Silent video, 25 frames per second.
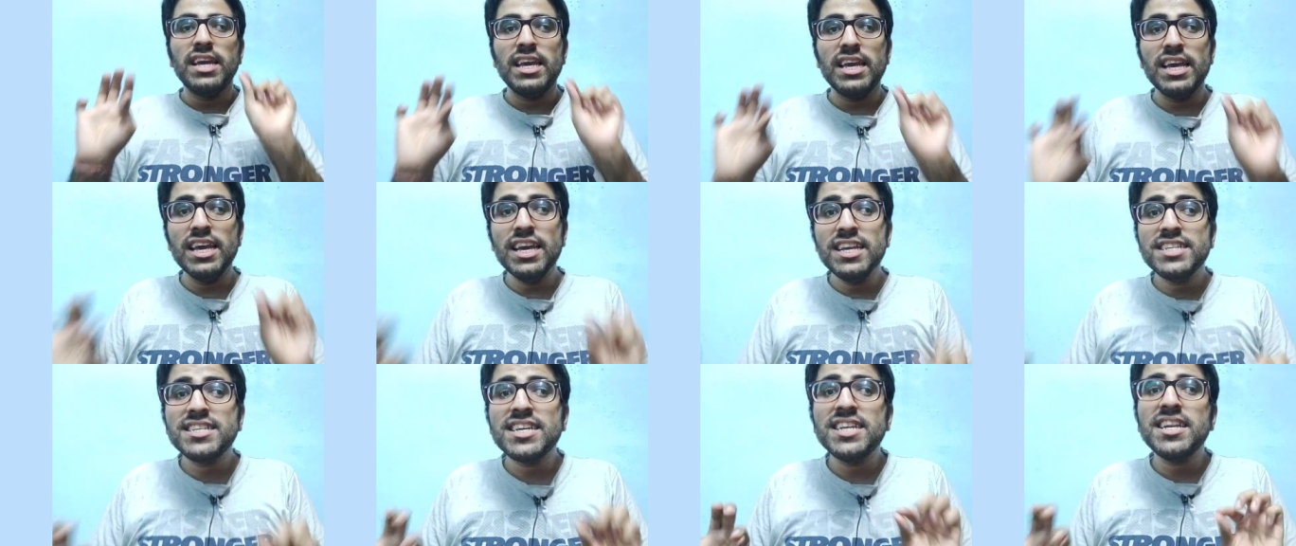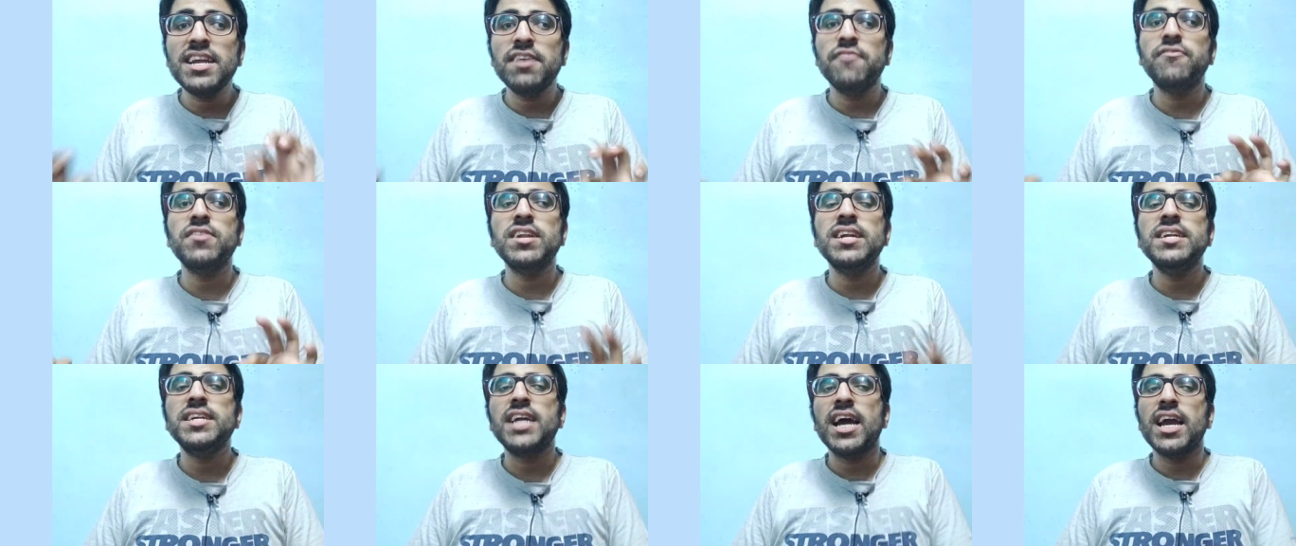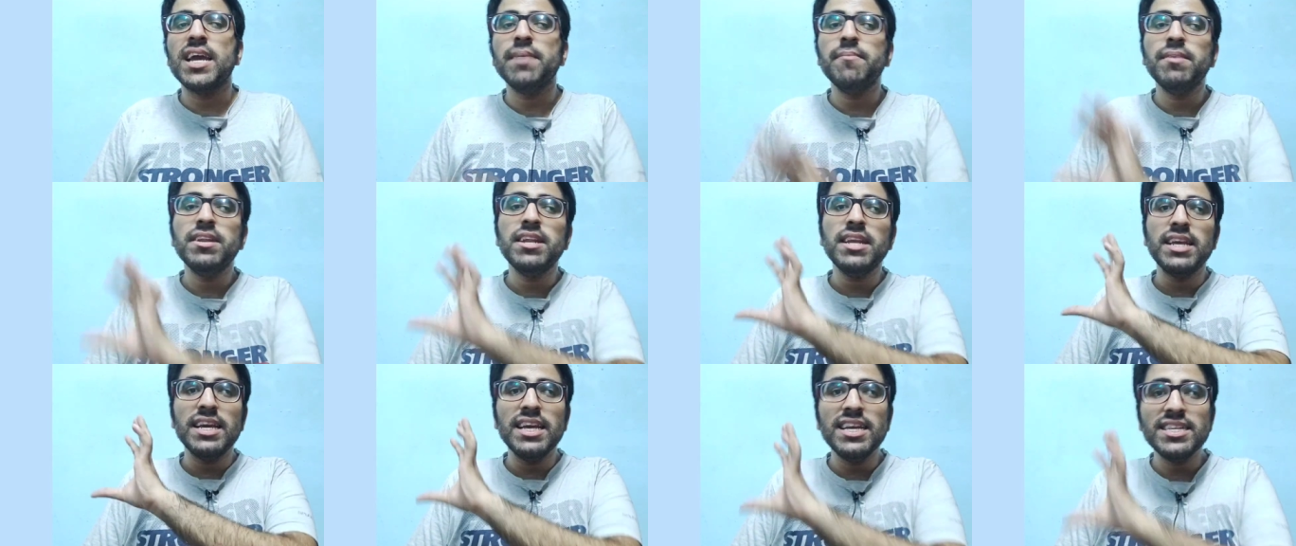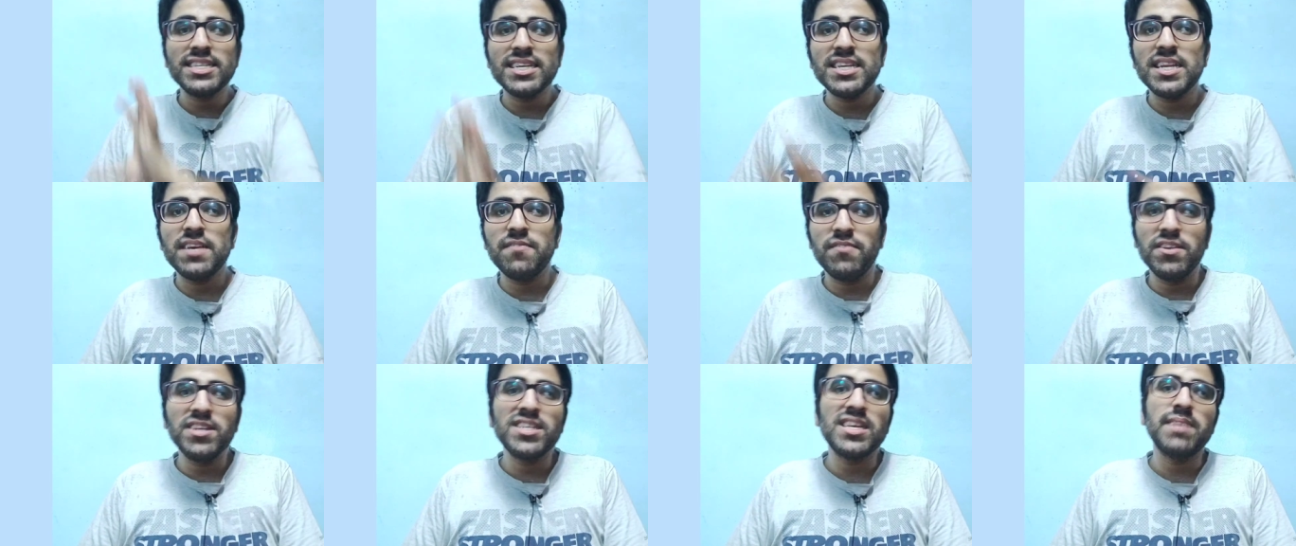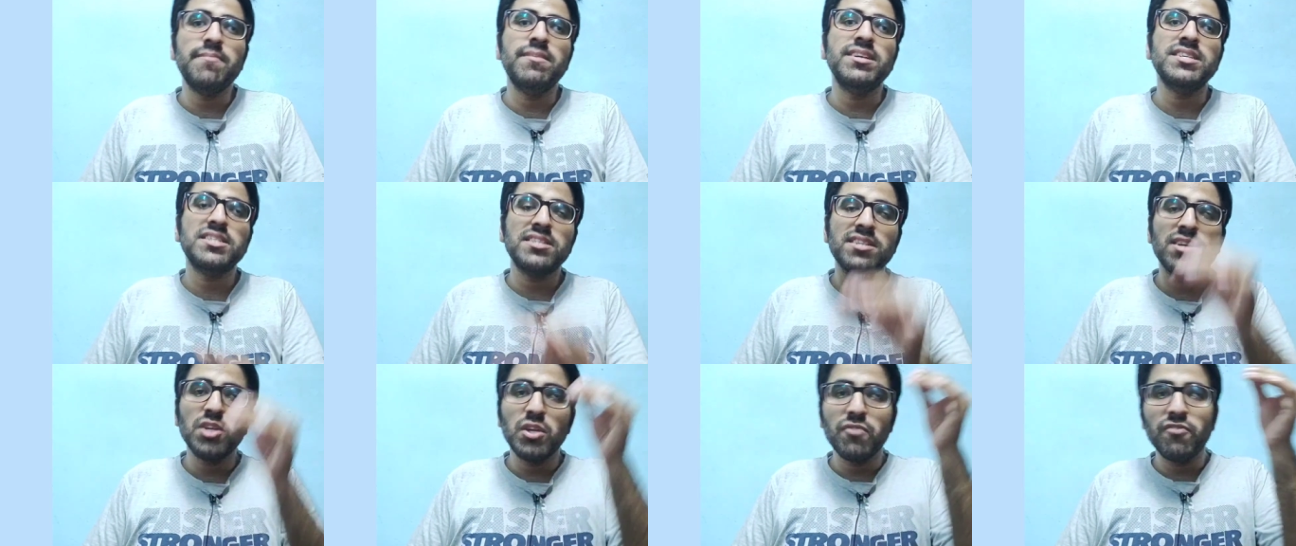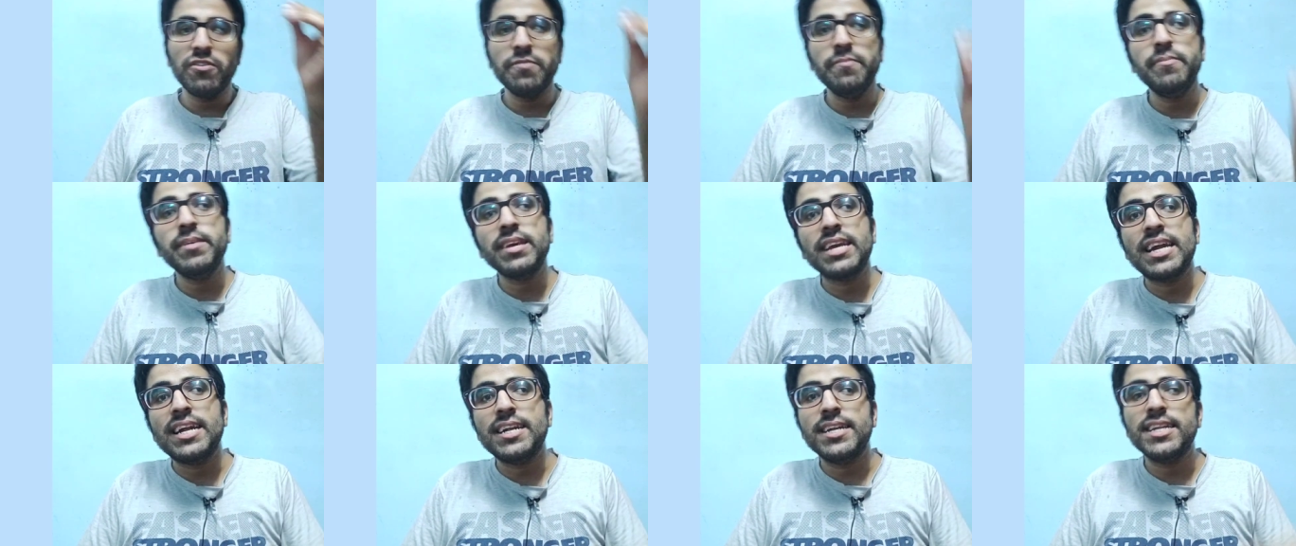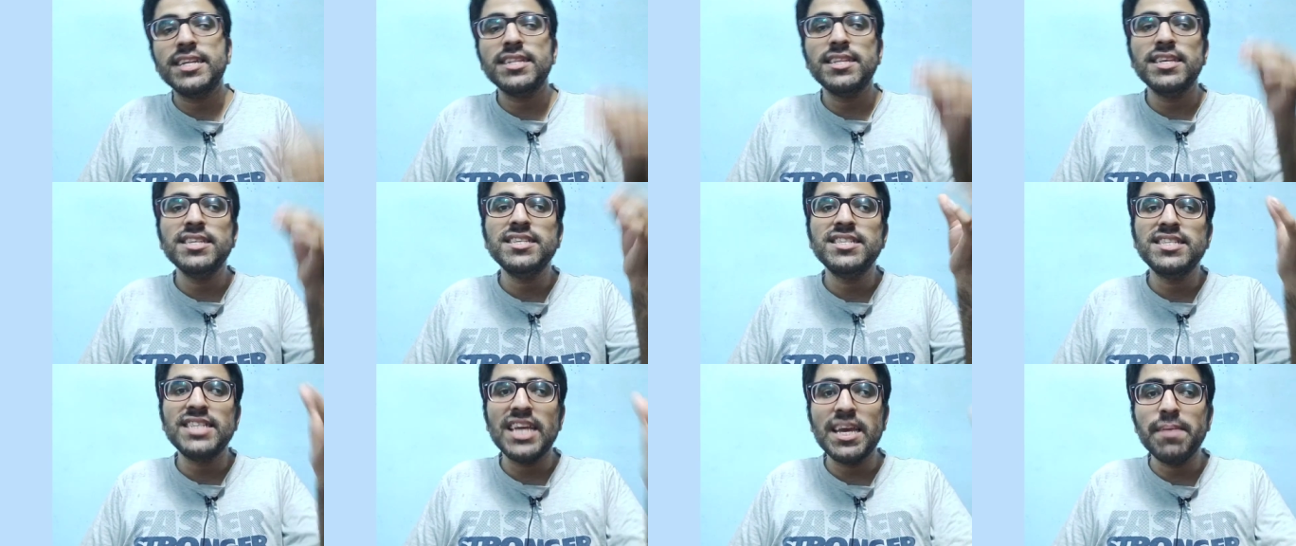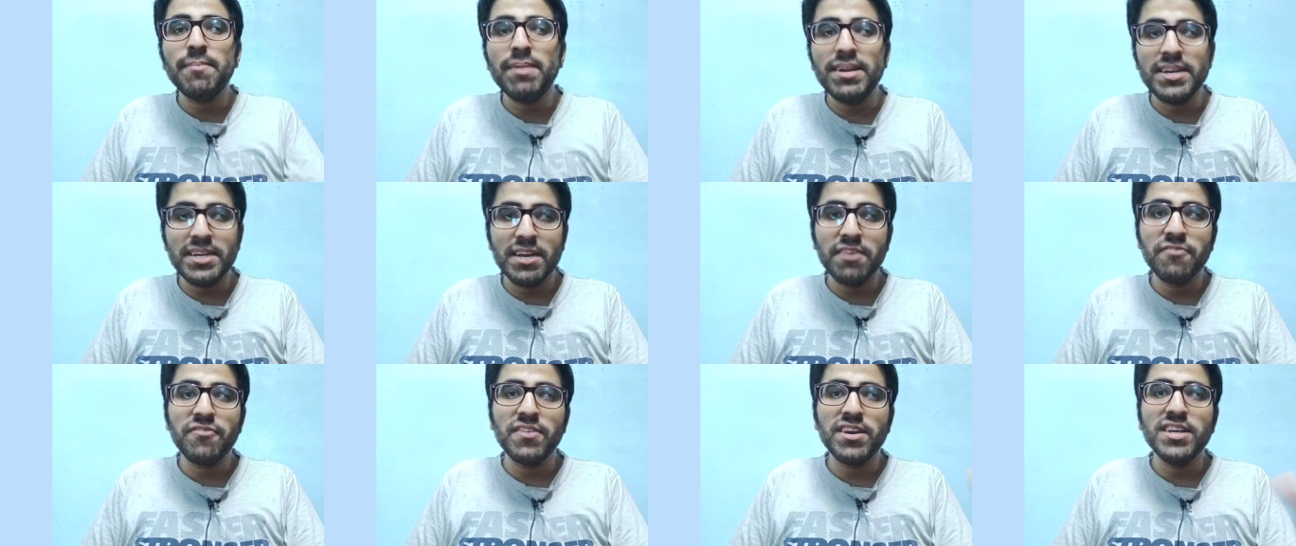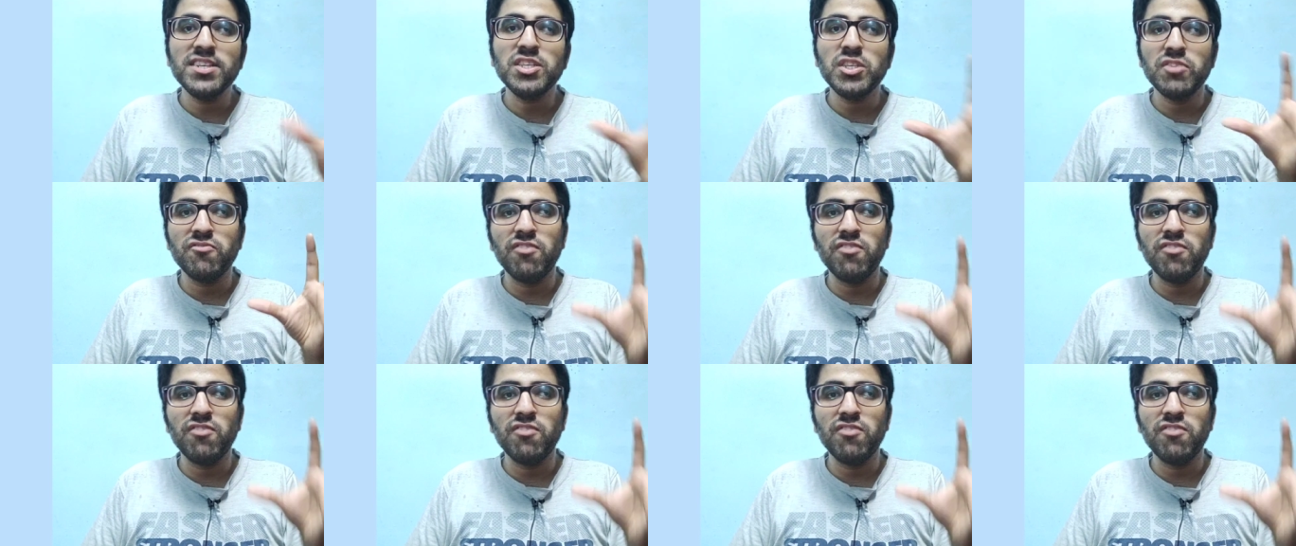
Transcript: Each and every time, in each and every semester, you will be getting the same interface.